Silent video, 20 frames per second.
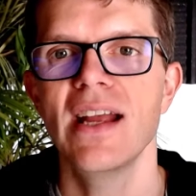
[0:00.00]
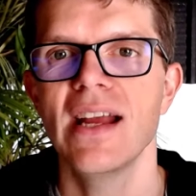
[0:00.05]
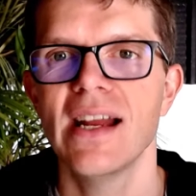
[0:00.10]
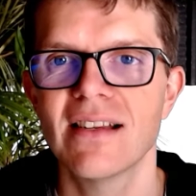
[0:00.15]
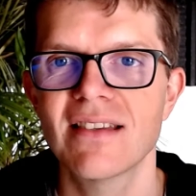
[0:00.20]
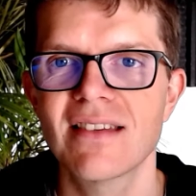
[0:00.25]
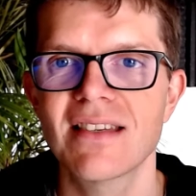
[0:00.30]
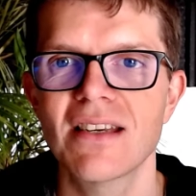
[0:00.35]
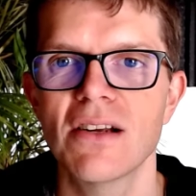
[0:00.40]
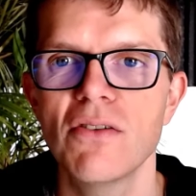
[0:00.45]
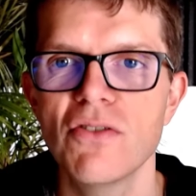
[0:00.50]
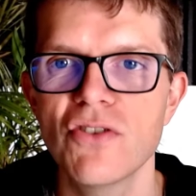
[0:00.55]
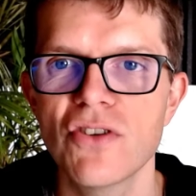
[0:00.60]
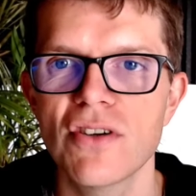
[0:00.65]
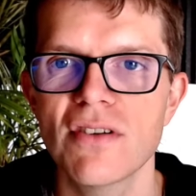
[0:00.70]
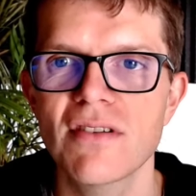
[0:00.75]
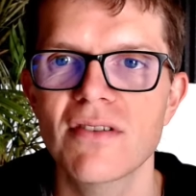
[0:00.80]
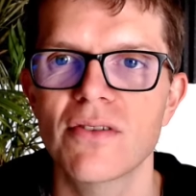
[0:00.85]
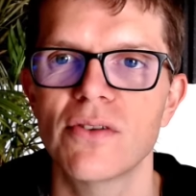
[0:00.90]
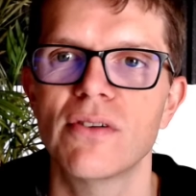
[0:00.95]
it's still
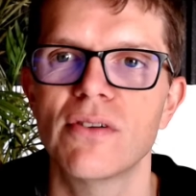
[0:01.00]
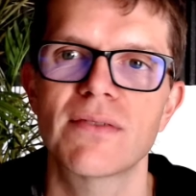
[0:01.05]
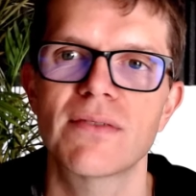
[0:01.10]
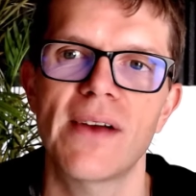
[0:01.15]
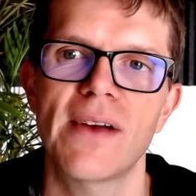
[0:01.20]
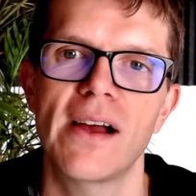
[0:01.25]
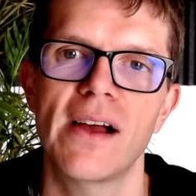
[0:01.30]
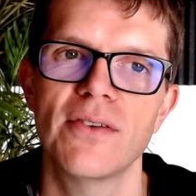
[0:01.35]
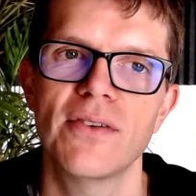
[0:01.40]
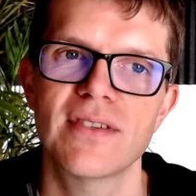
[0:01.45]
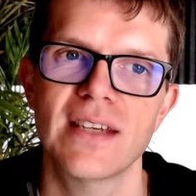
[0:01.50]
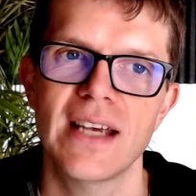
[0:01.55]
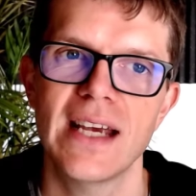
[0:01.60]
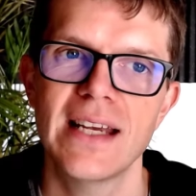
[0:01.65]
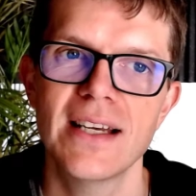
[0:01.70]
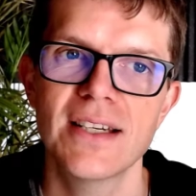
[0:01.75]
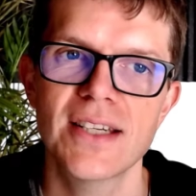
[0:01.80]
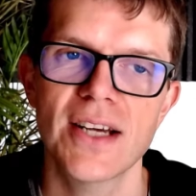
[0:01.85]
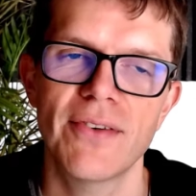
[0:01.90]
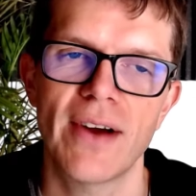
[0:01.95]
just source files
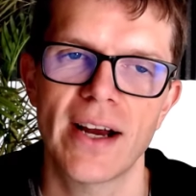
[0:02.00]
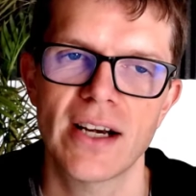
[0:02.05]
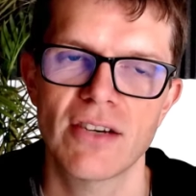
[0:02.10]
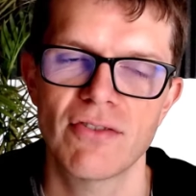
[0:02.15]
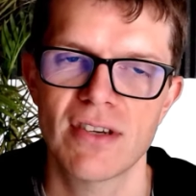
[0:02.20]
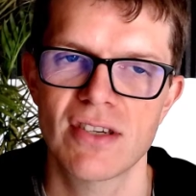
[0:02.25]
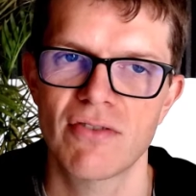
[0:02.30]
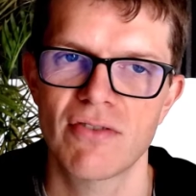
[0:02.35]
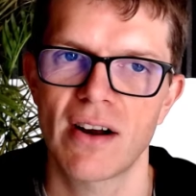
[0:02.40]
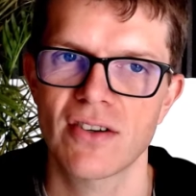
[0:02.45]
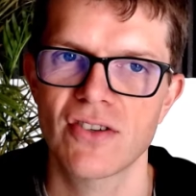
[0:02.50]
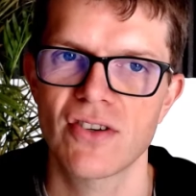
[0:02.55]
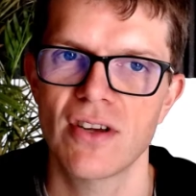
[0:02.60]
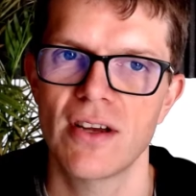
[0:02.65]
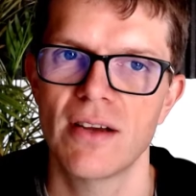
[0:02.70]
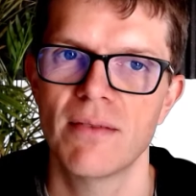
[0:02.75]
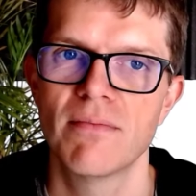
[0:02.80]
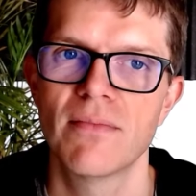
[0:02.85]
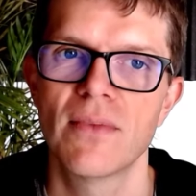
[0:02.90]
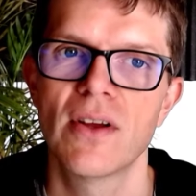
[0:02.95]
in a directory
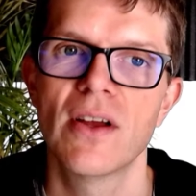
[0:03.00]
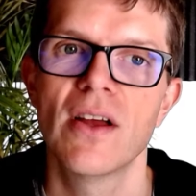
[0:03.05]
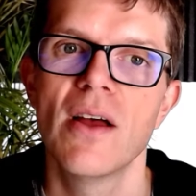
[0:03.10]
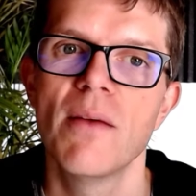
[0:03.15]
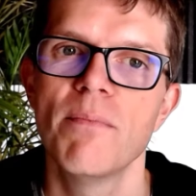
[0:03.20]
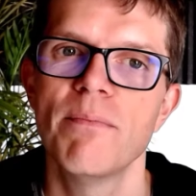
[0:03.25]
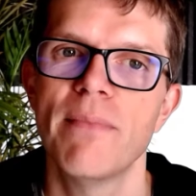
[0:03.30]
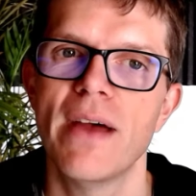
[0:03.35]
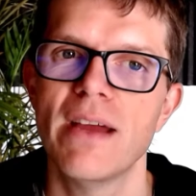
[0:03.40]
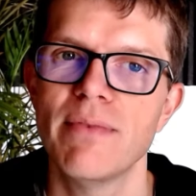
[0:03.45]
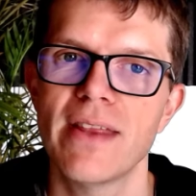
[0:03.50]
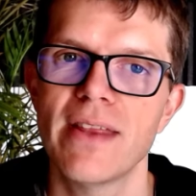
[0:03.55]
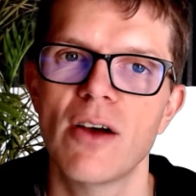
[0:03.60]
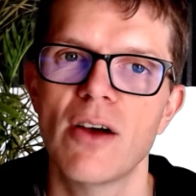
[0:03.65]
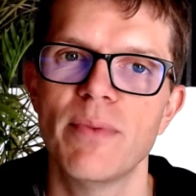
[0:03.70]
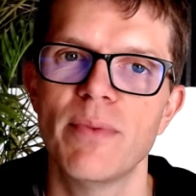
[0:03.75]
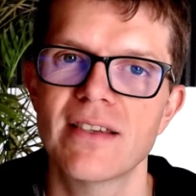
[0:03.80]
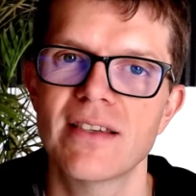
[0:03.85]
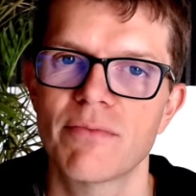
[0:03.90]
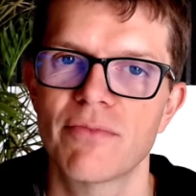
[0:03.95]
structure. Maybe
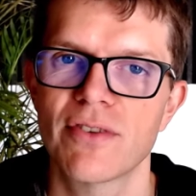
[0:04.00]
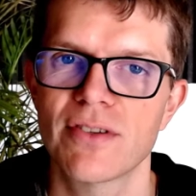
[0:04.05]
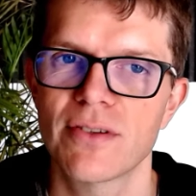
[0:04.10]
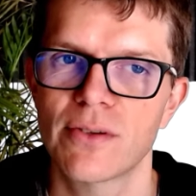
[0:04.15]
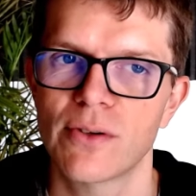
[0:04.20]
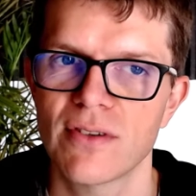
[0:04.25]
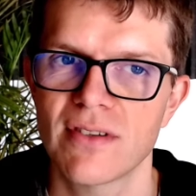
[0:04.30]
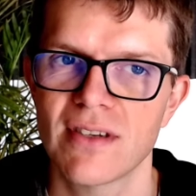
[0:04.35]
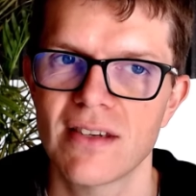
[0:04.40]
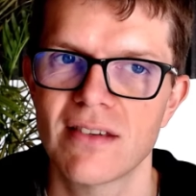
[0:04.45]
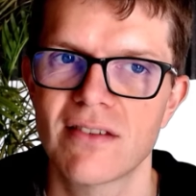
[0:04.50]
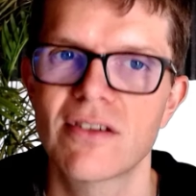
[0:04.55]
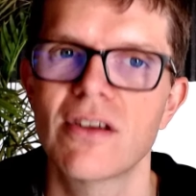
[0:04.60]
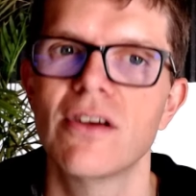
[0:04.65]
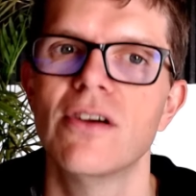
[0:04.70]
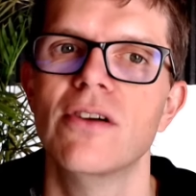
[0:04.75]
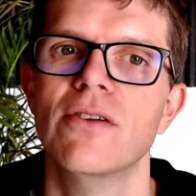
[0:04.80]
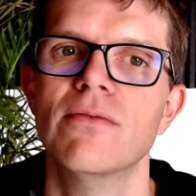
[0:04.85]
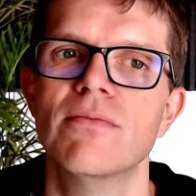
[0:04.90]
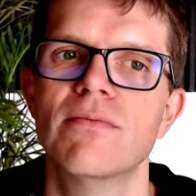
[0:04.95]
there'll be some resources
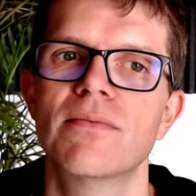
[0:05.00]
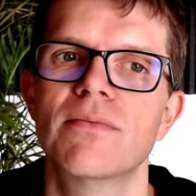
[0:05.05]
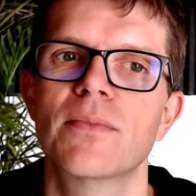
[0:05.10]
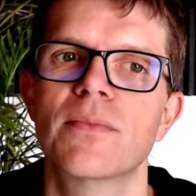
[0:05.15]
too.